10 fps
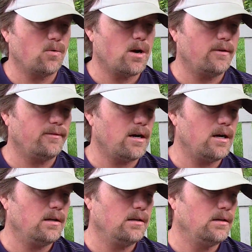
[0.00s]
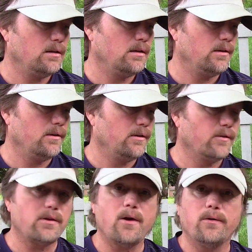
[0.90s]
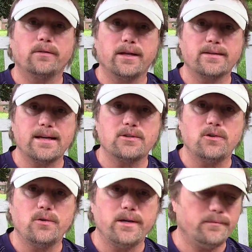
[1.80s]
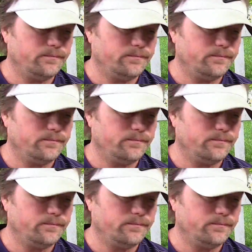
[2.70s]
Wi-Fi. So let's get to it.